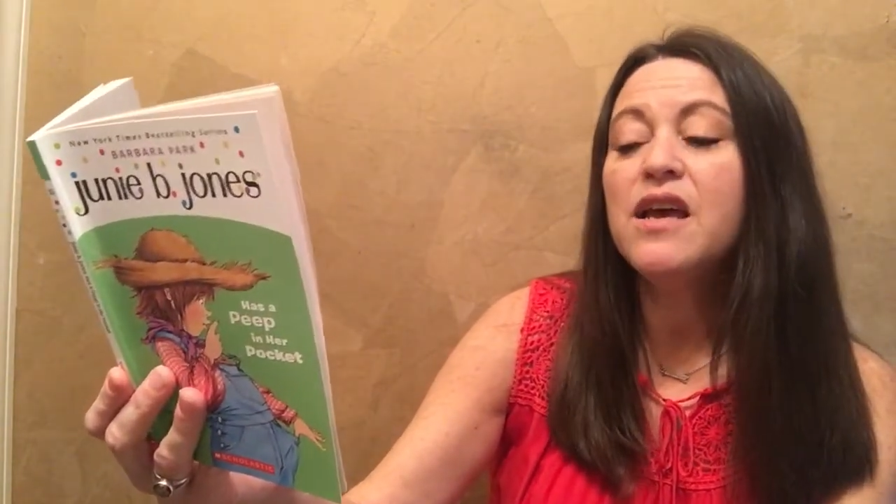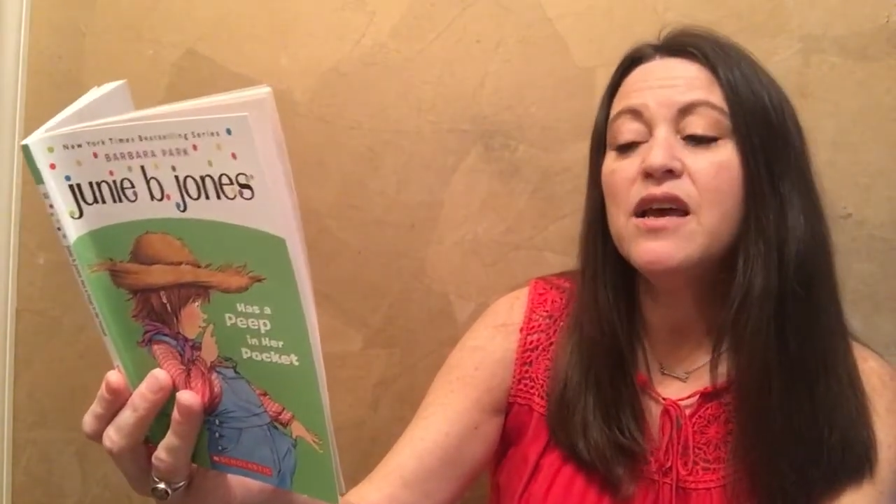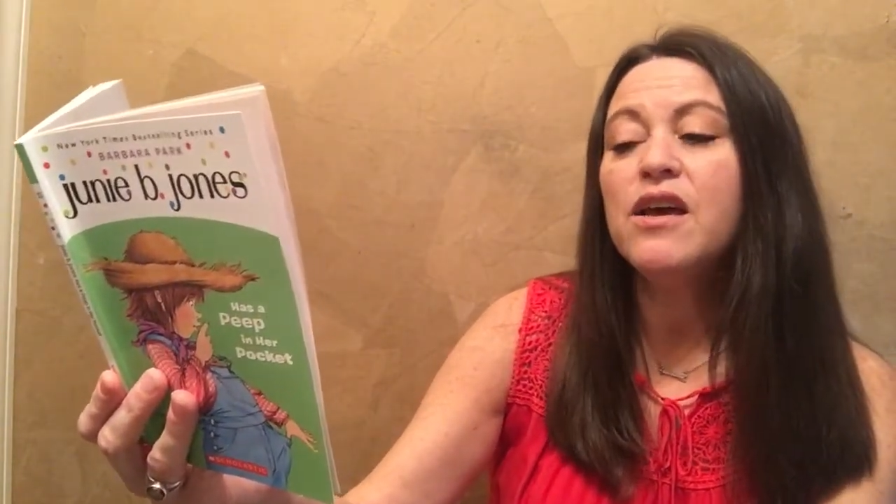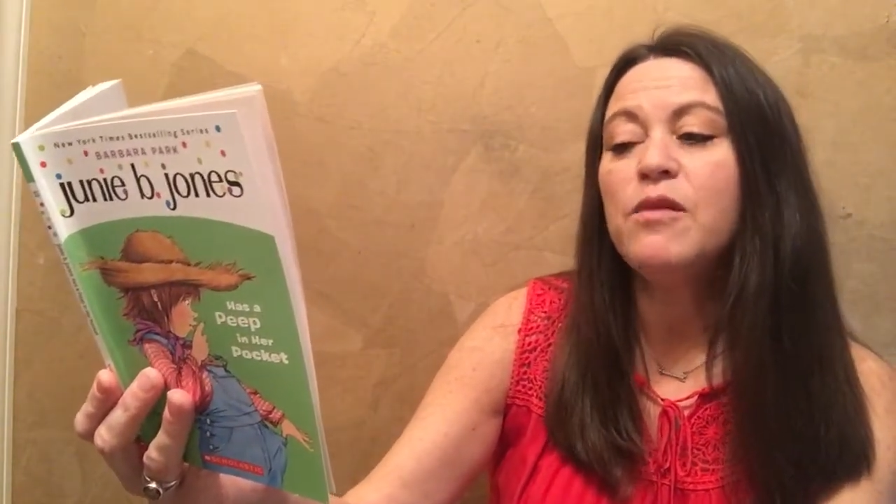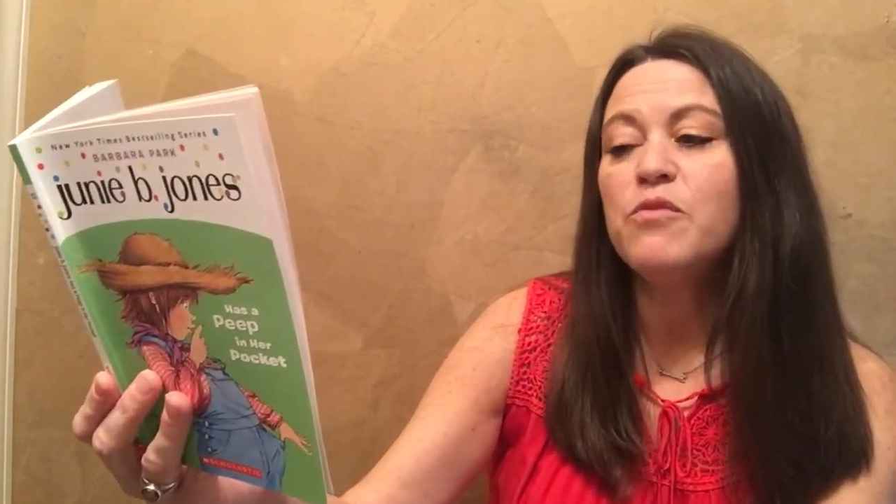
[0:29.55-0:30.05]

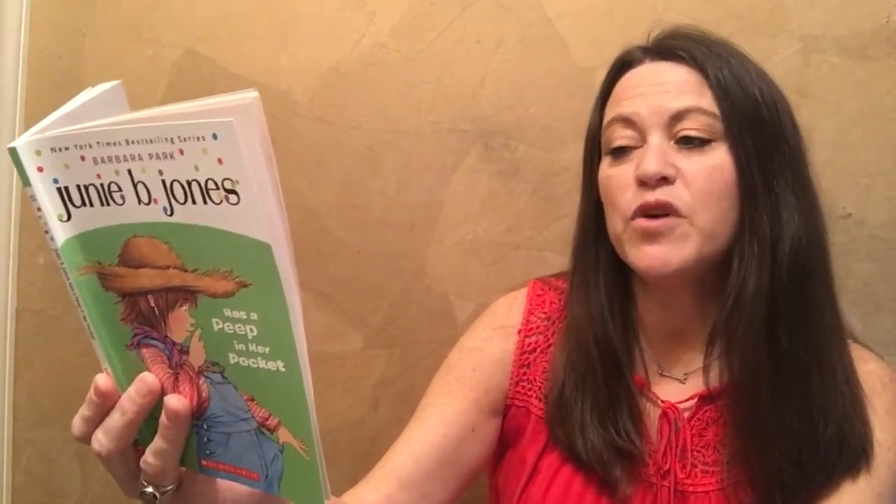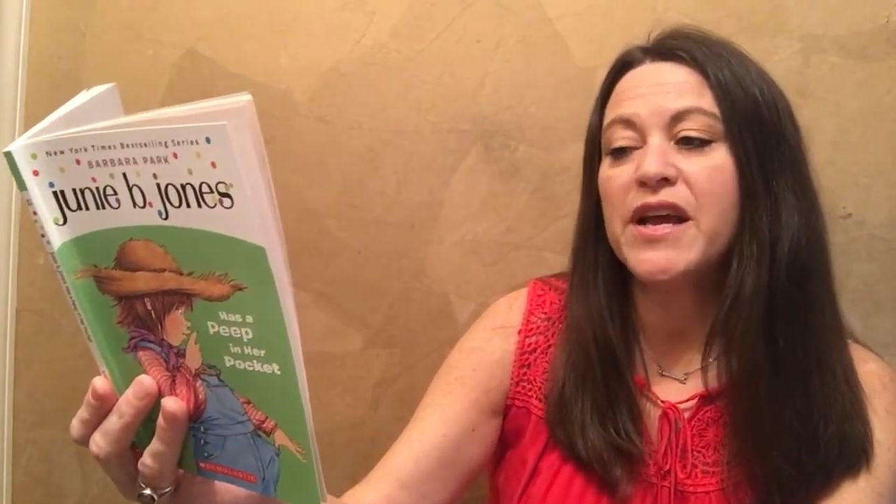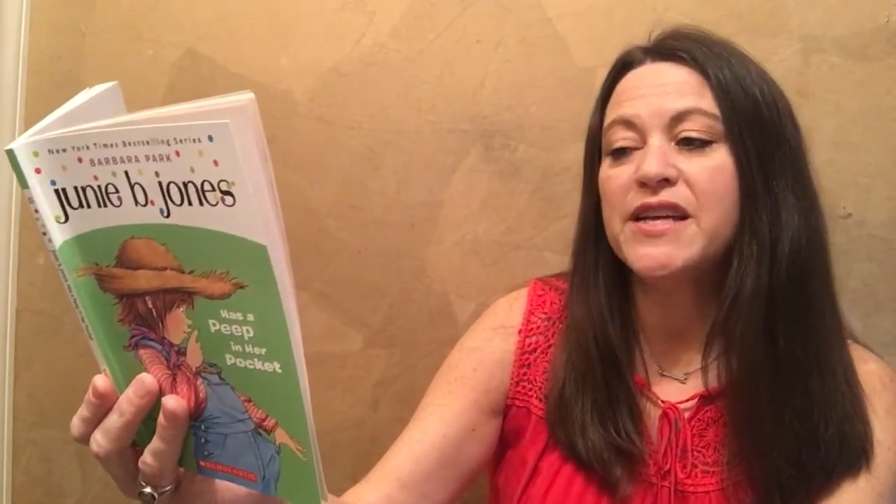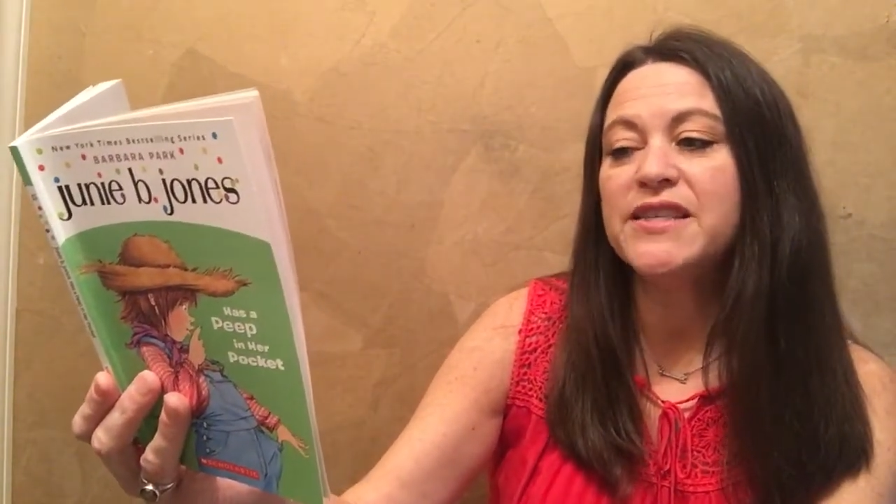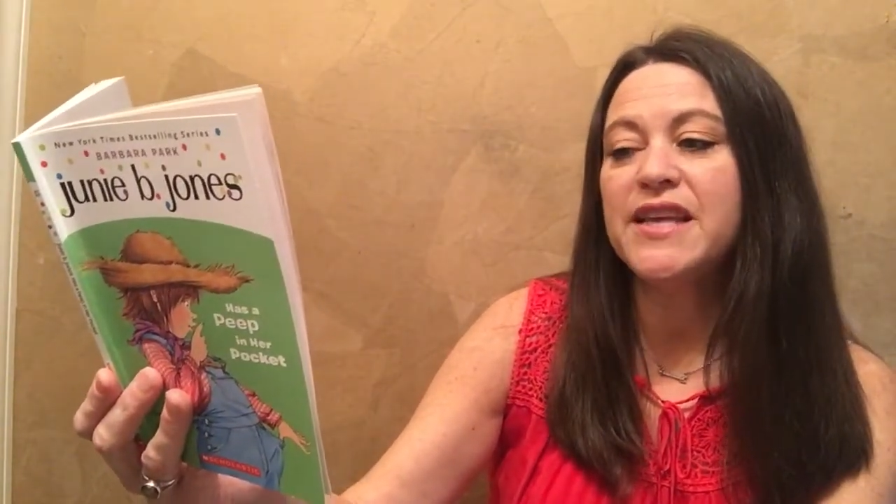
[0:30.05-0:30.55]
Good
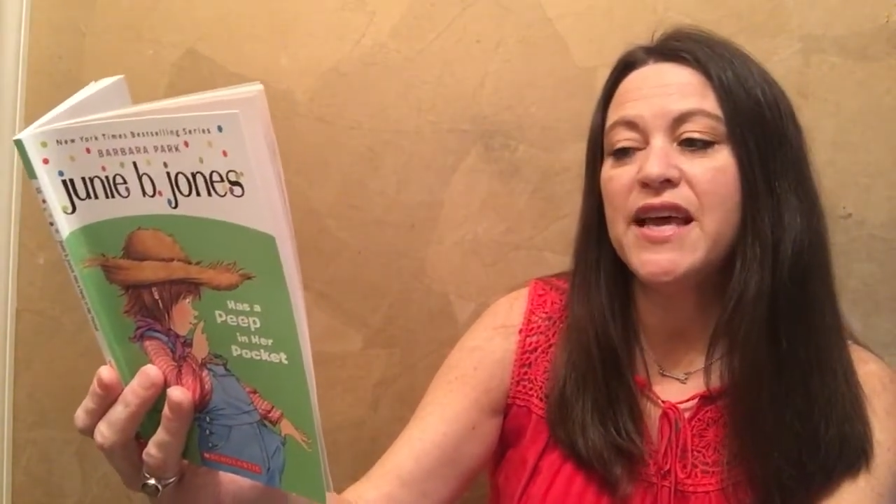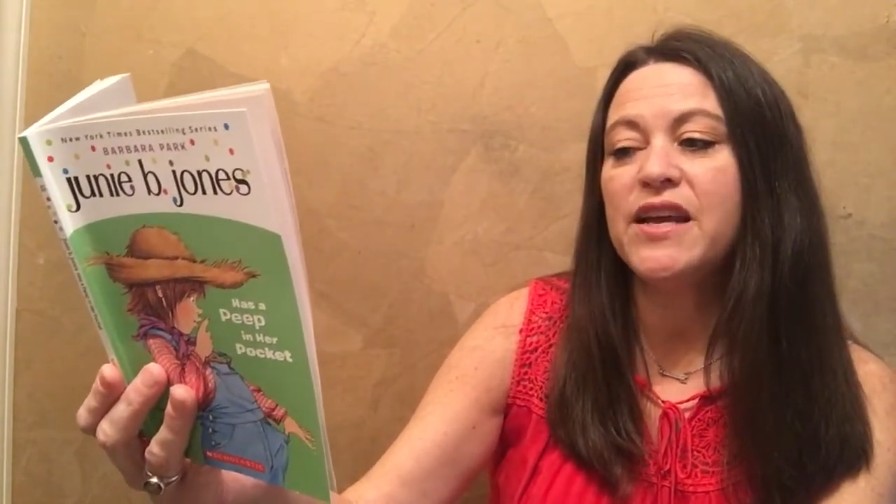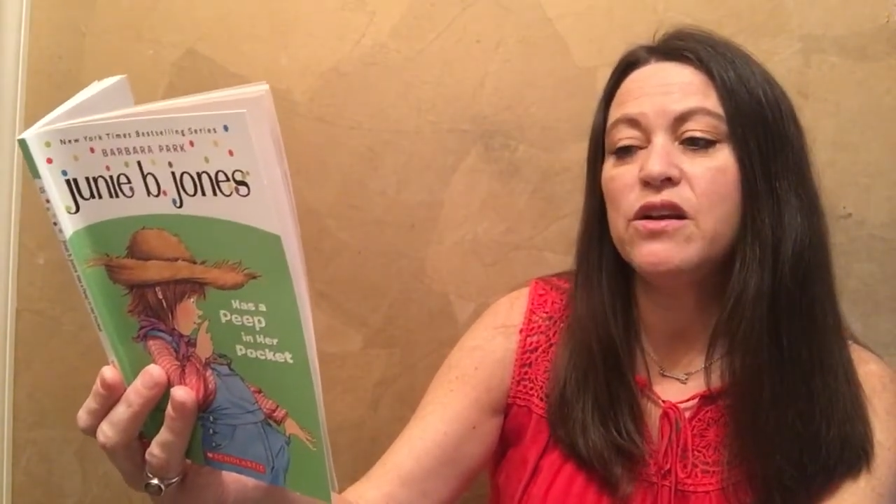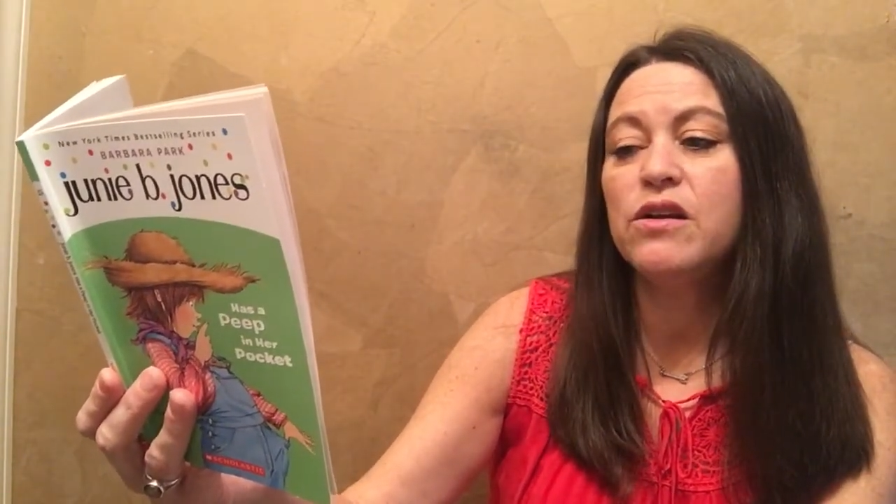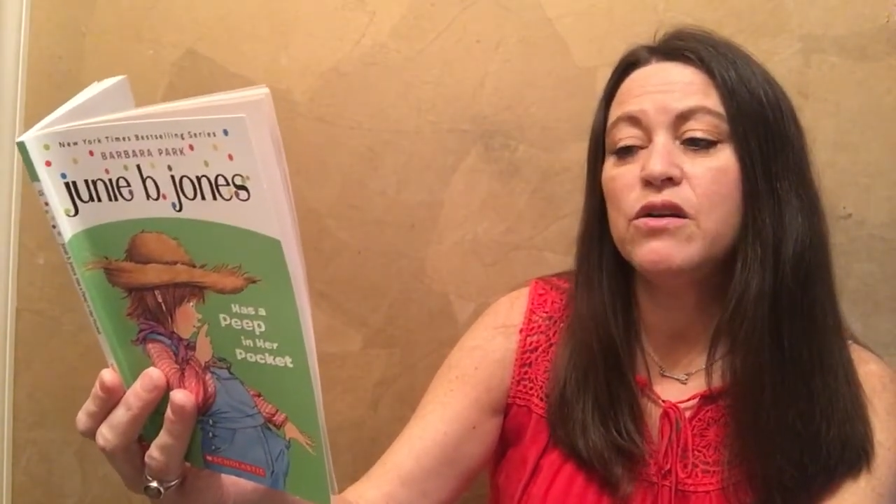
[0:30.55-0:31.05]
morning, I said.